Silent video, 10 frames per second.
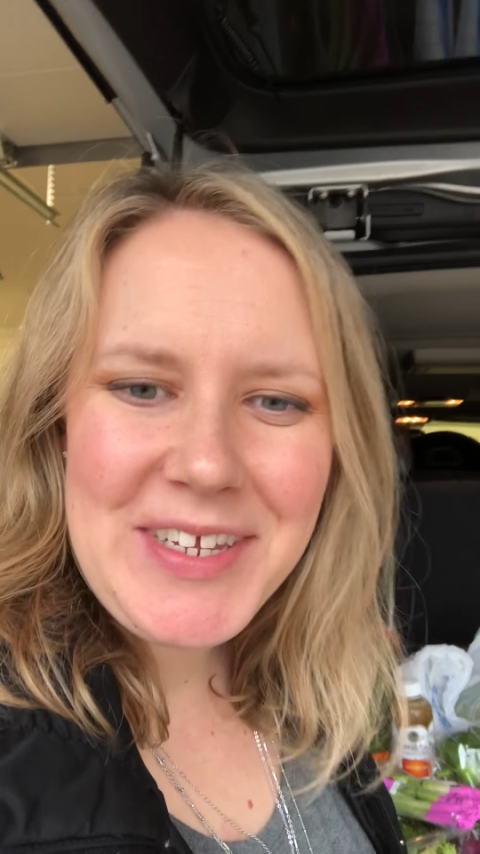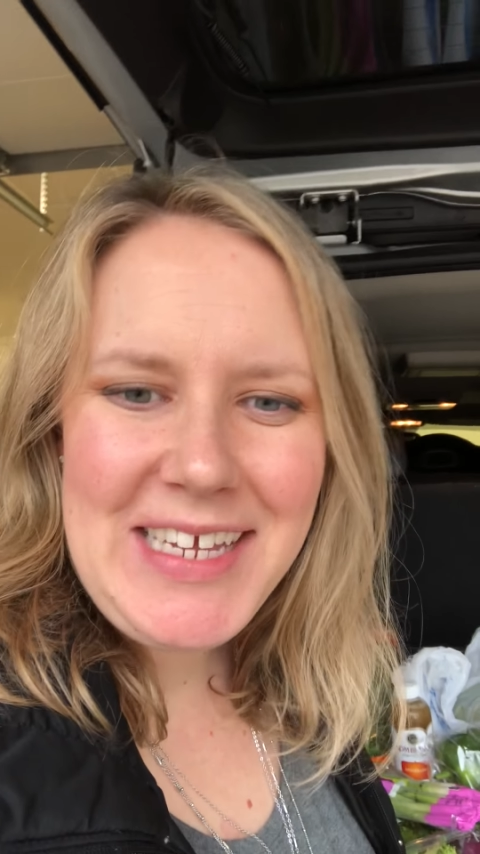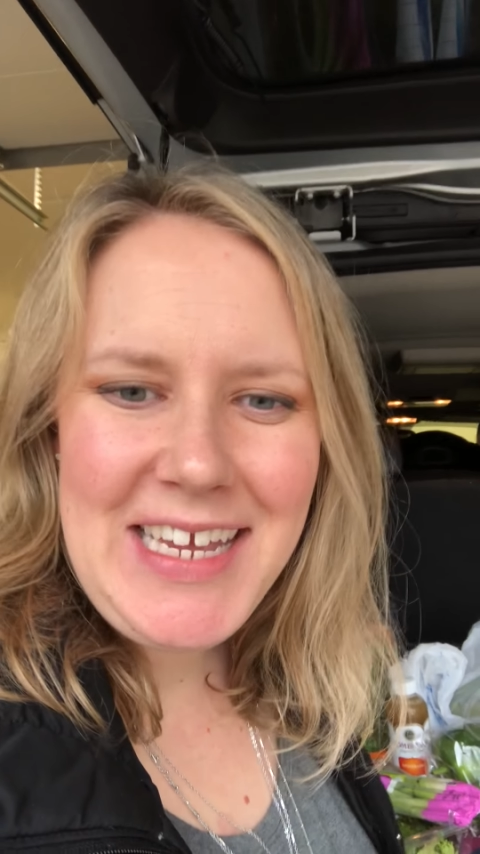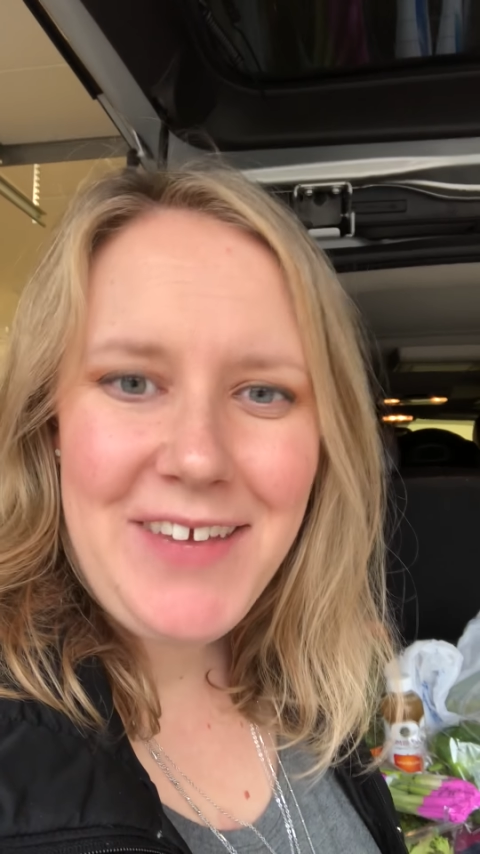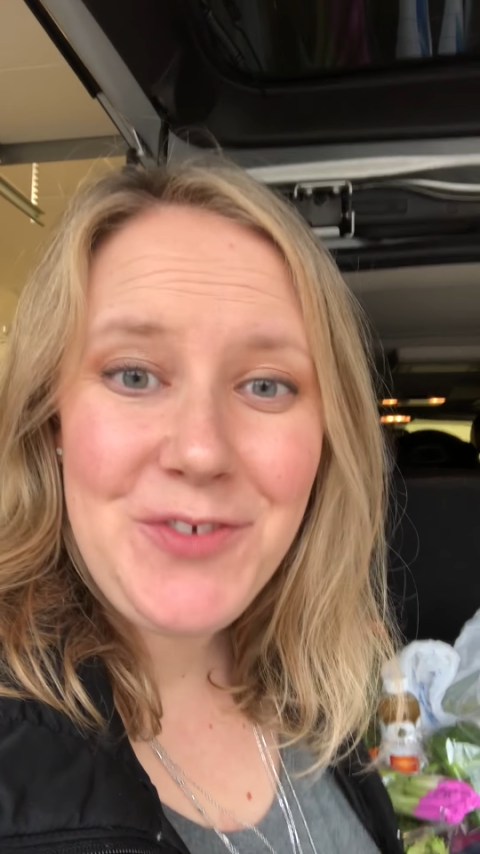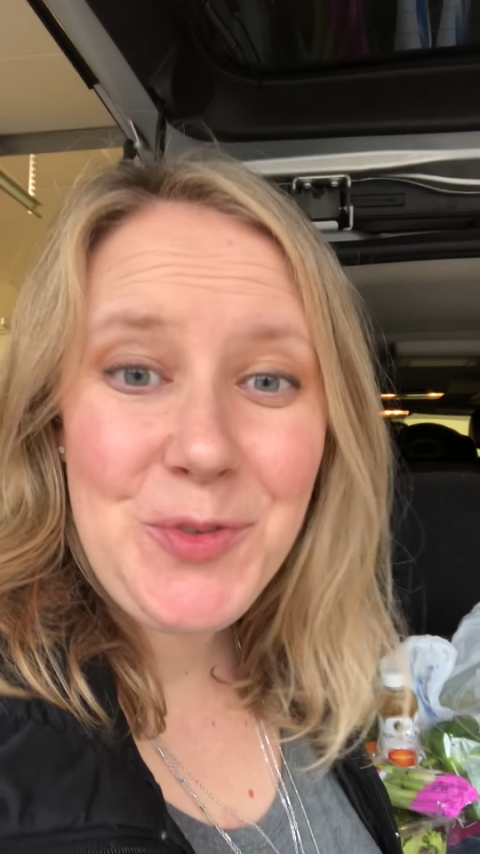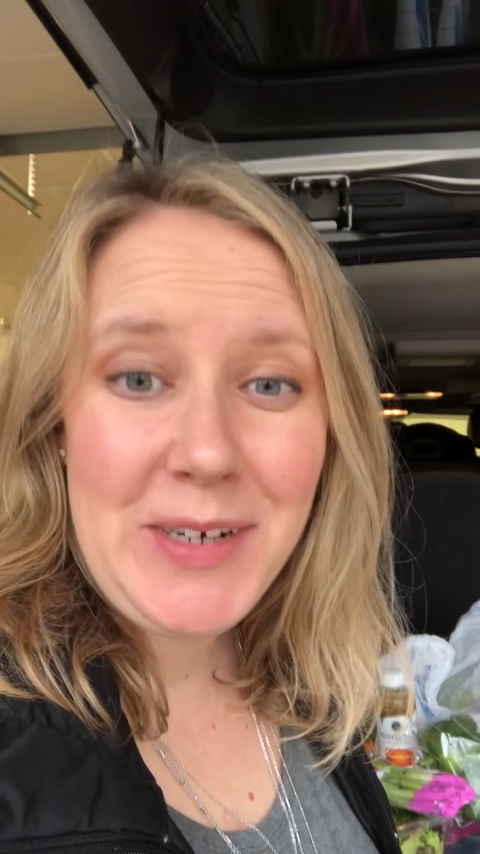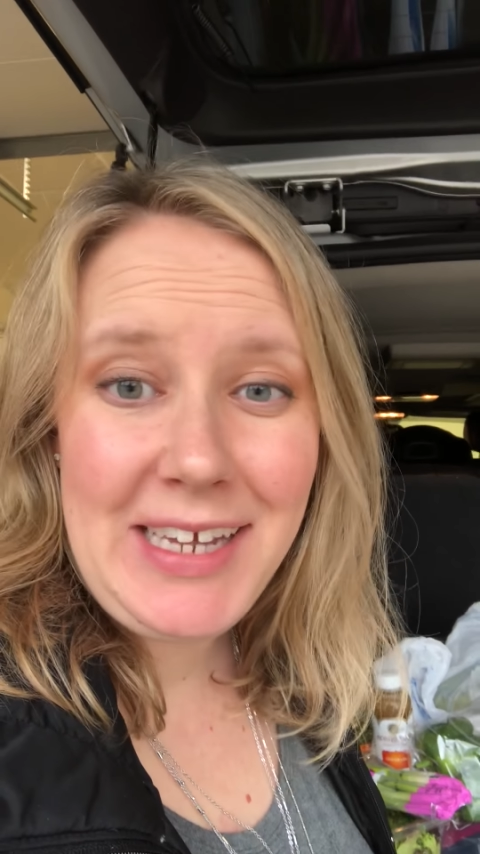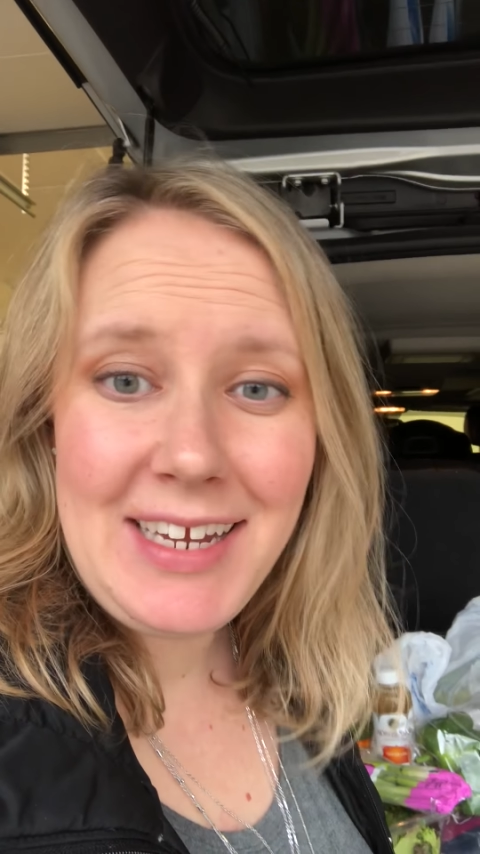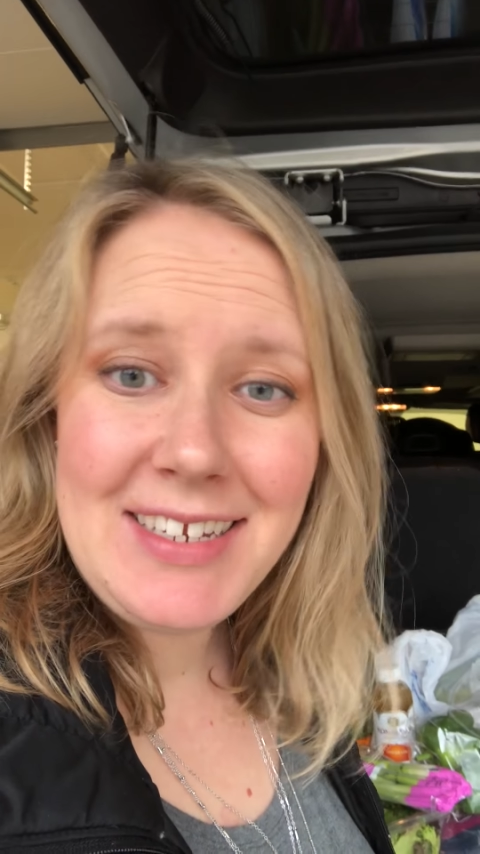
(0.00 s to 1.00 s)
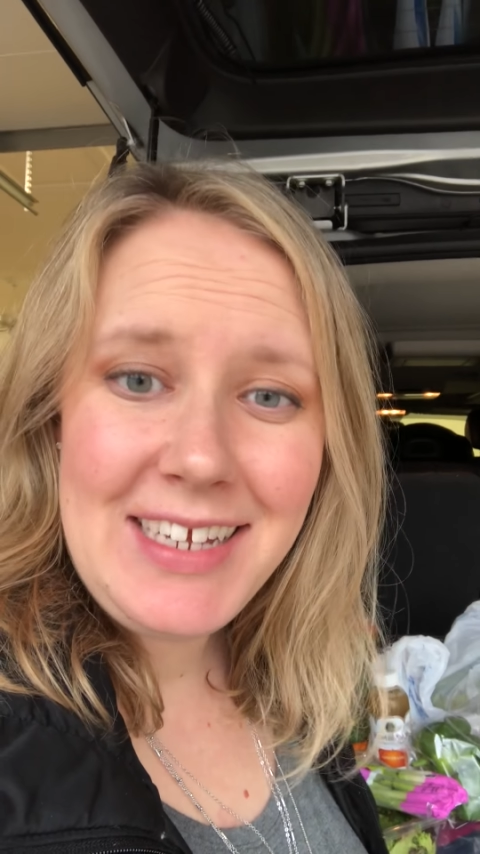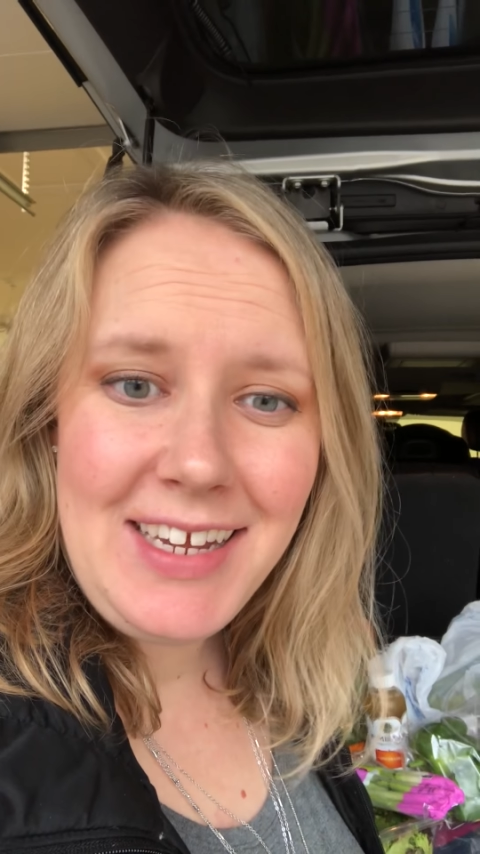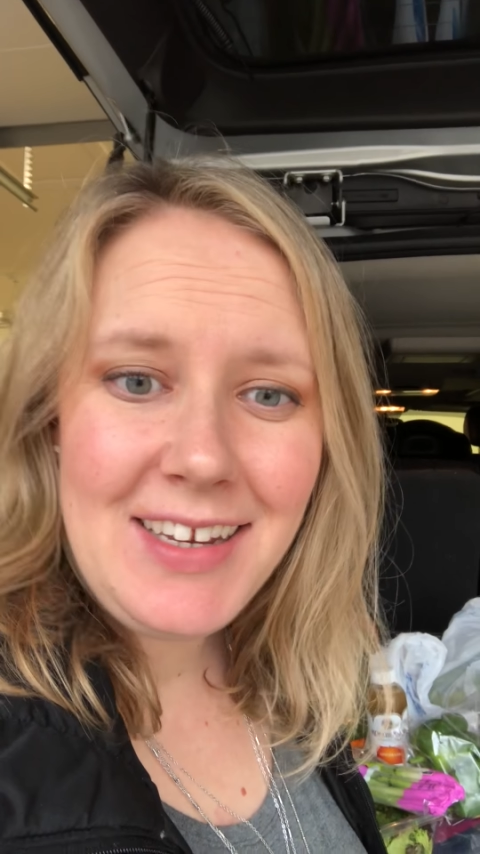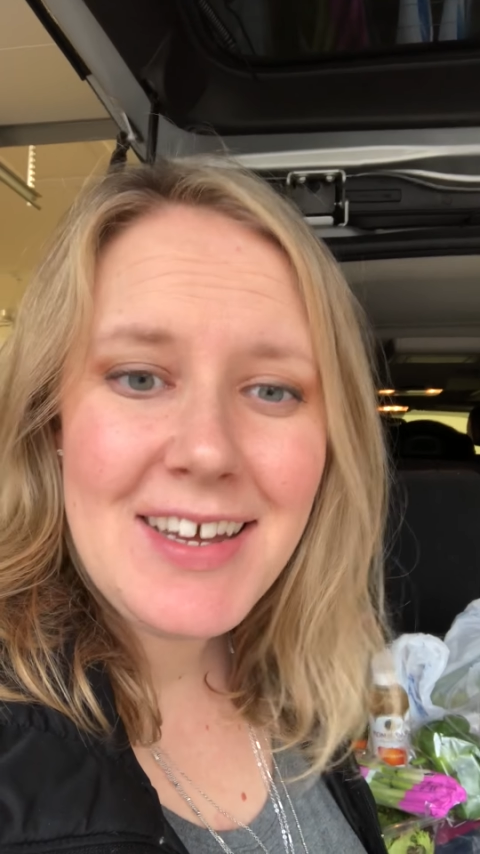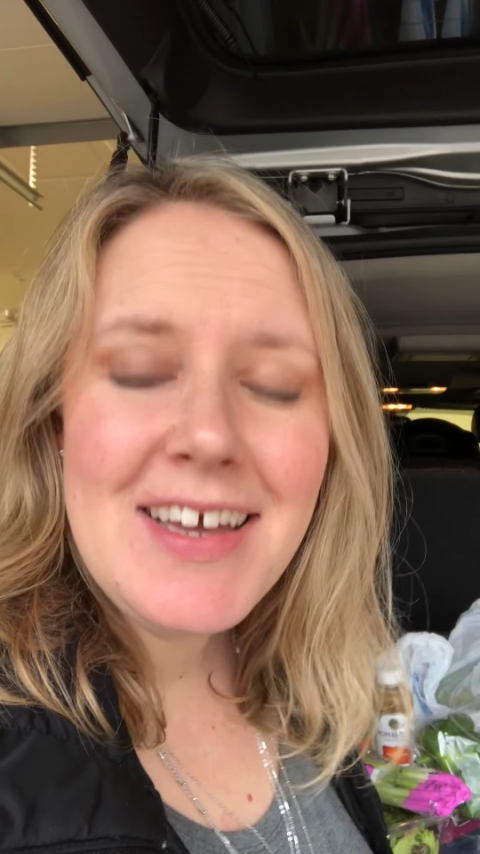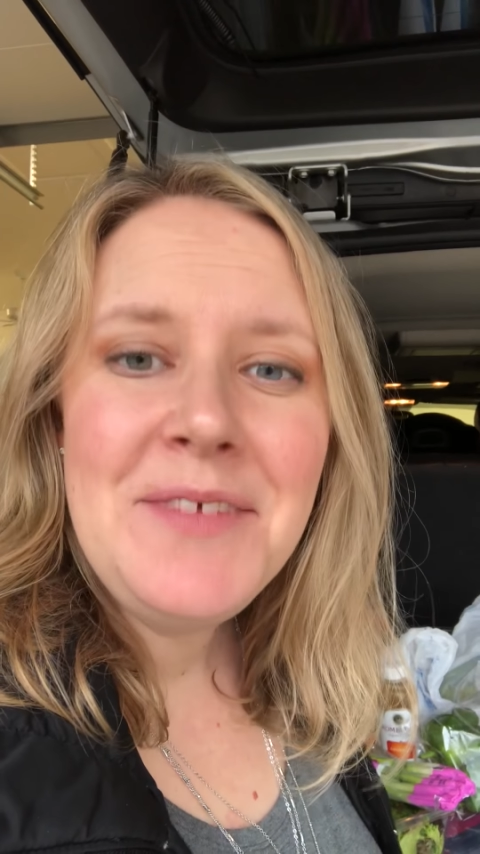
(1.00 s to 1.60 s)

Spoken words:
Eve 2018.